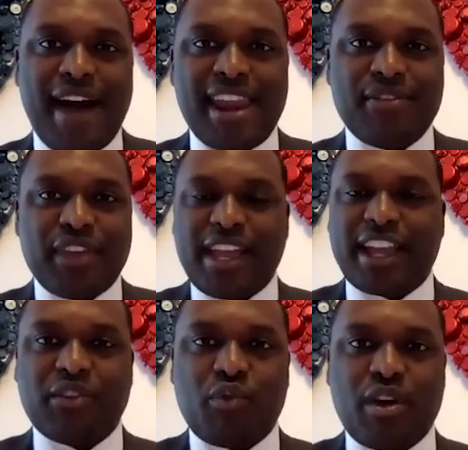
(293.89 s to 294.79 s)
I didn't think I
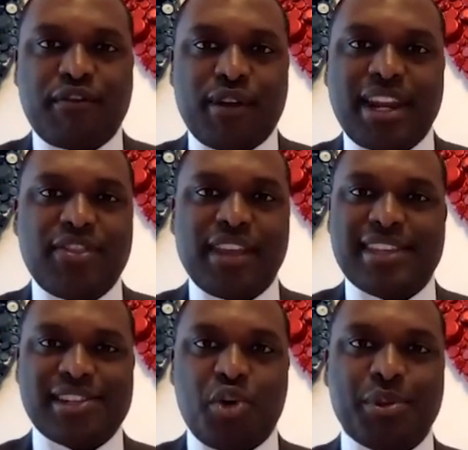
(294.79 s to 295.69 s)
could run for anything
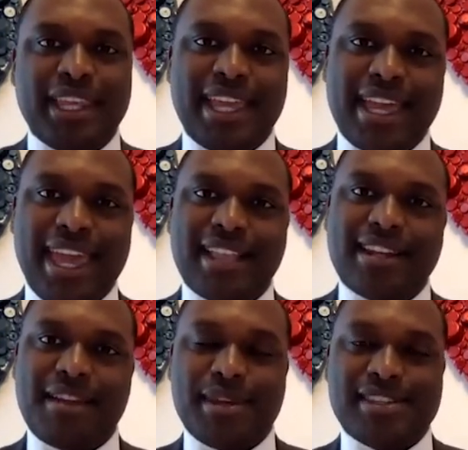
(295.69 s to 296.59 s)
as an openly gay
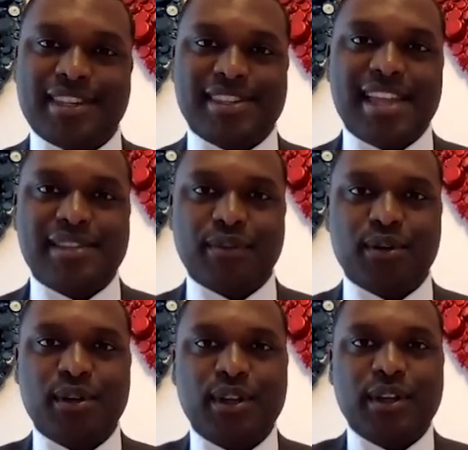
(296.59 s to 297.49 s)
candidate and be successful.